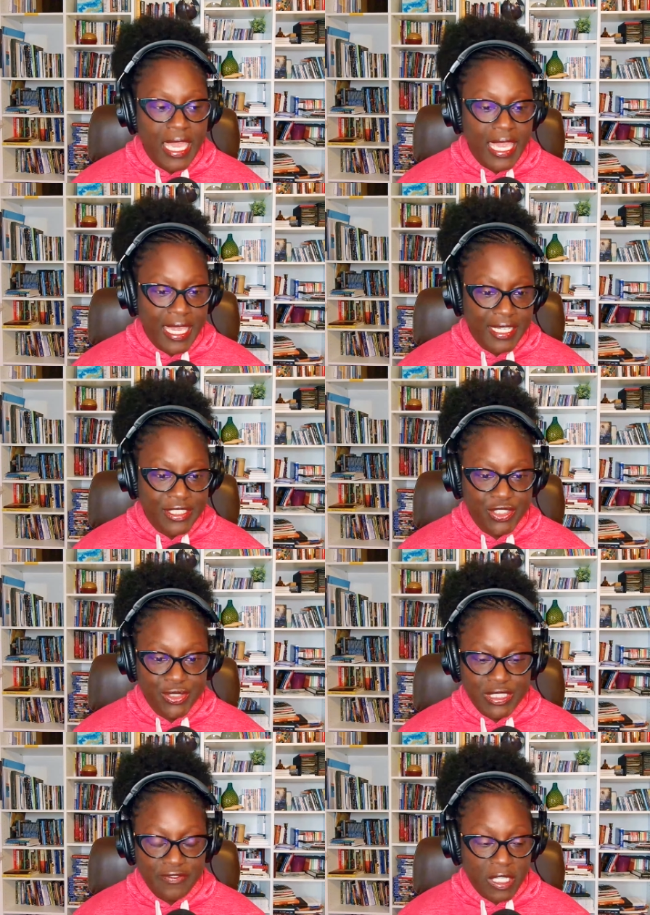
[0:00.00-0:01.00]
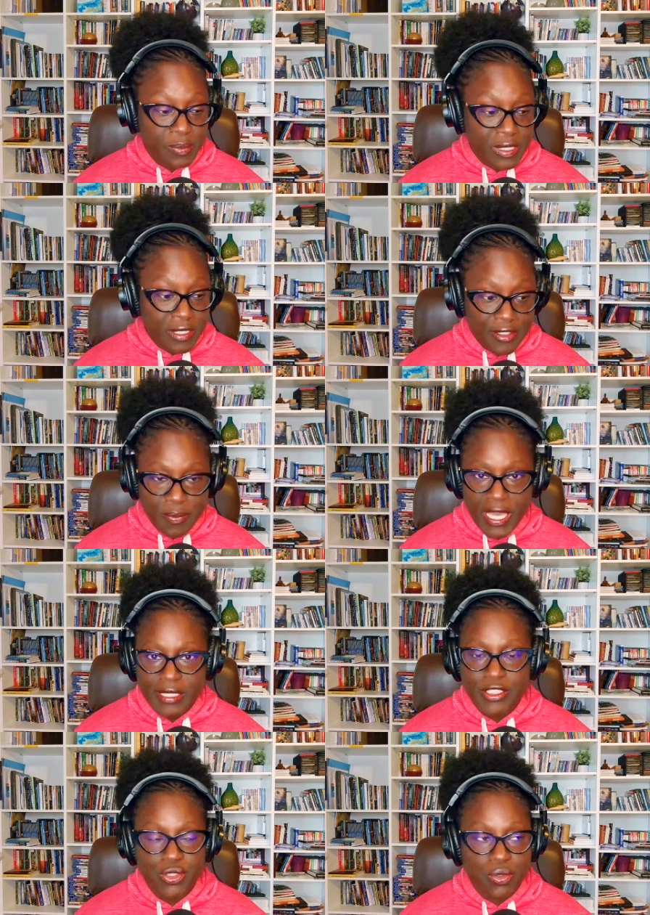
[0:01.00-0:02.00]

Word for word: and you develop another package,